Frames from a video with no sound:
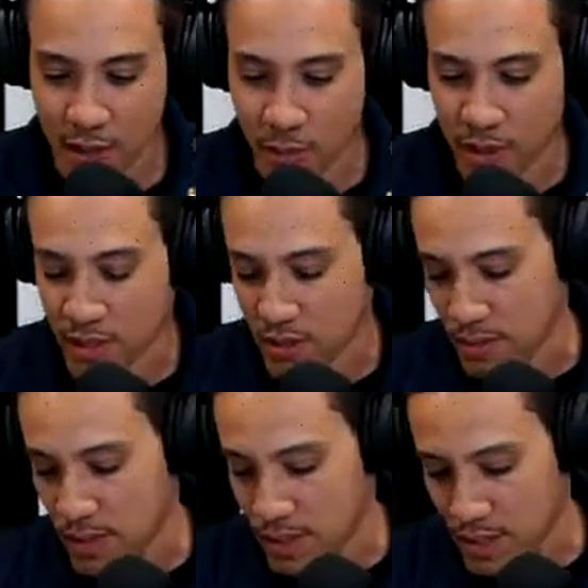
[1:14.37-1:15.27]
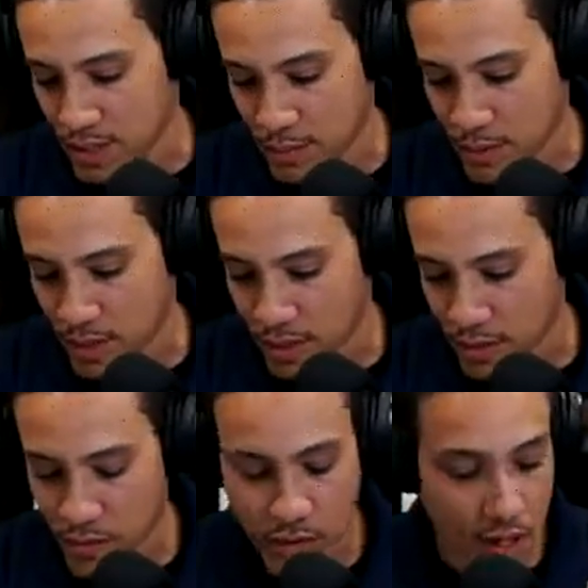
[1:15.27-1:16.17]
that went to the
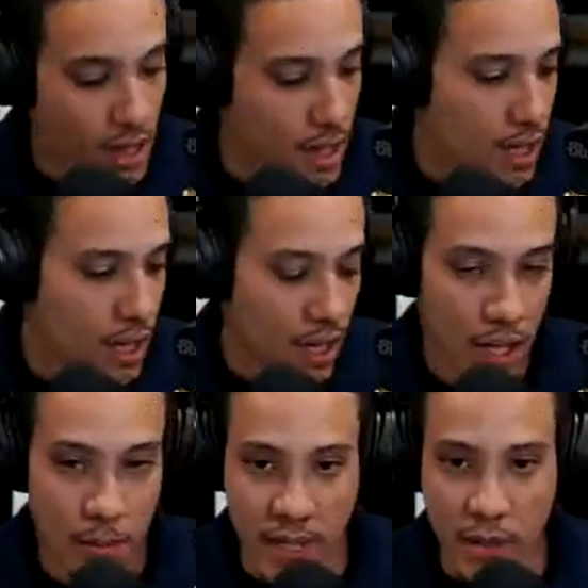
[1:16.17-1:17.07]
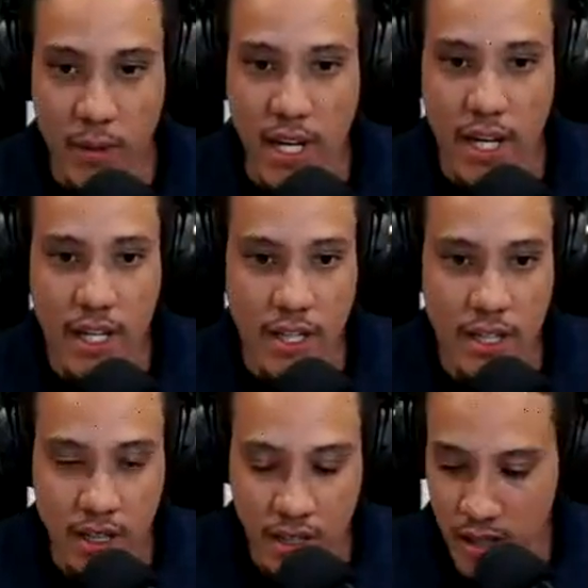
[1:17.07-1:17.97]
seminar. Uh, but anyway, I
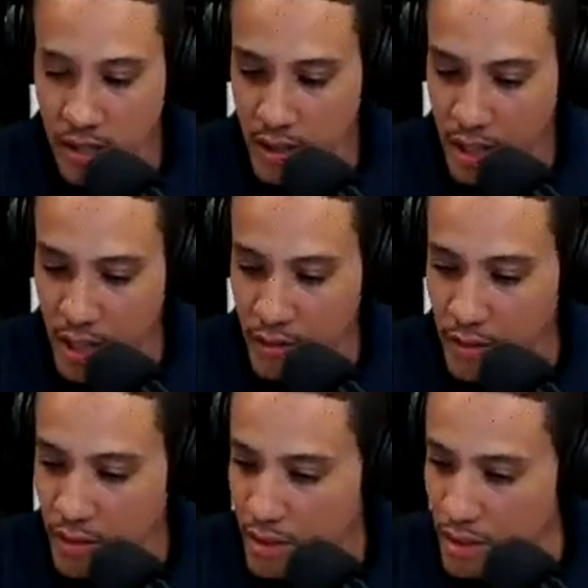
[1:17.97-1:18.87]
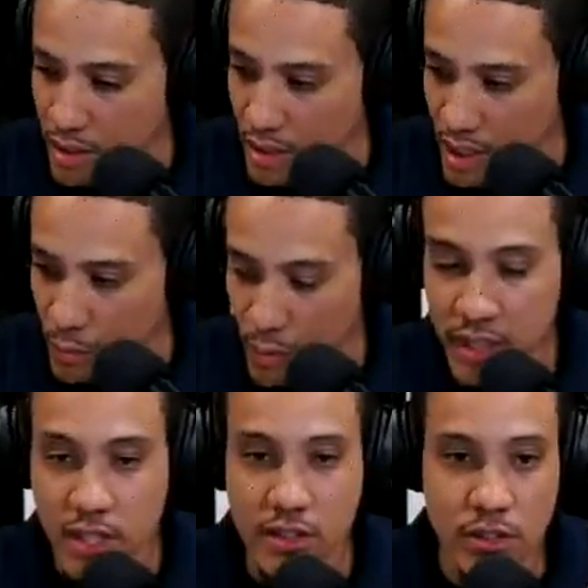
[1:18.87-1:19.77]
uh, I I
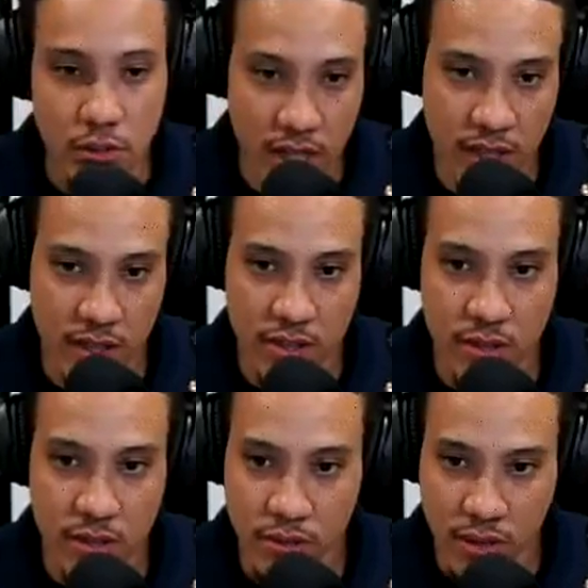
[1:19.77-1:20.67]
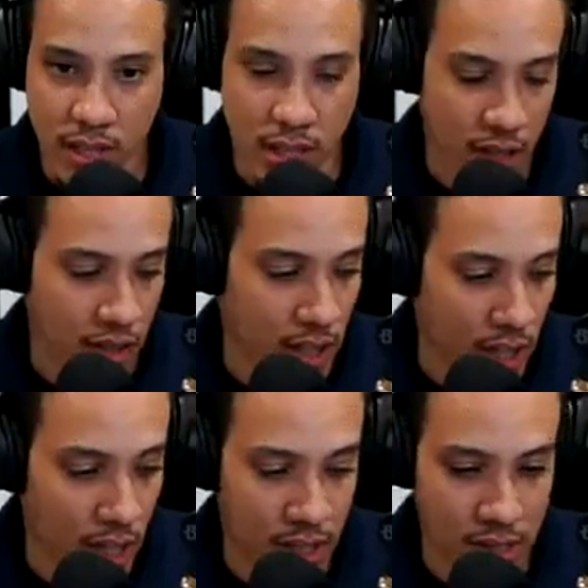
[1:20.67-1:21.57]
went there to get this tool, so I you know I
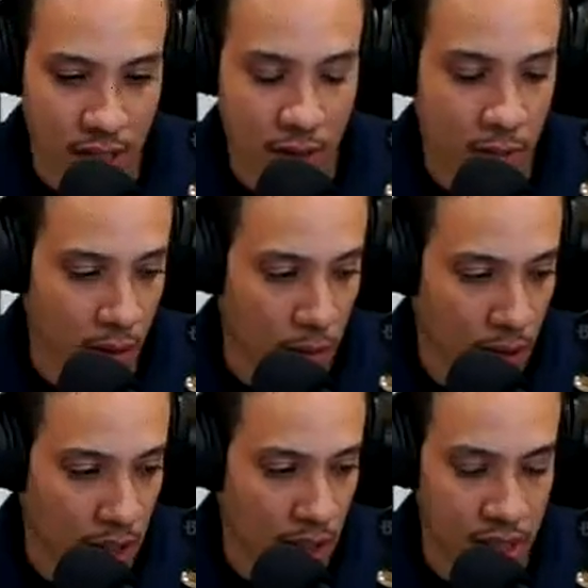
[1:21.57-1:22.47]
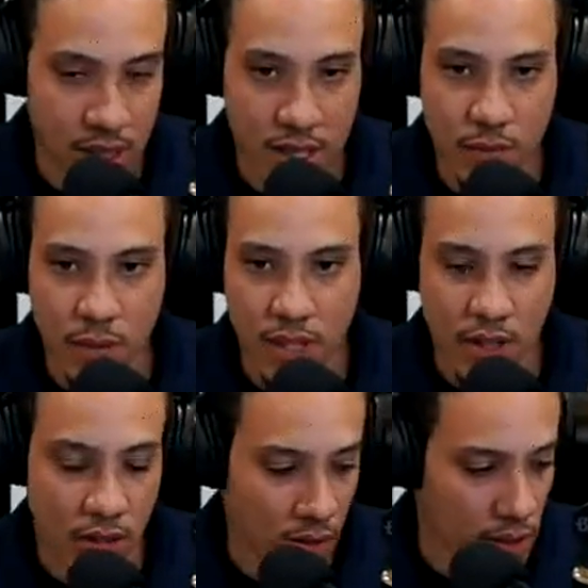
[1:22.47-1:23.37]
got exactly what I wanted, and this is what
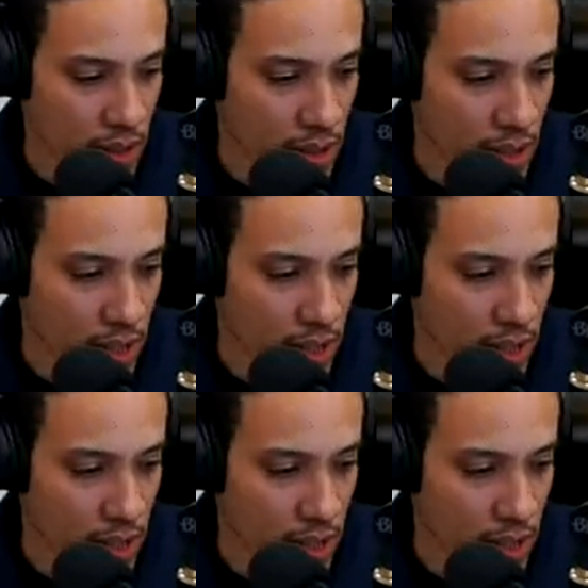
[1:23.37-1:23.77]
they call the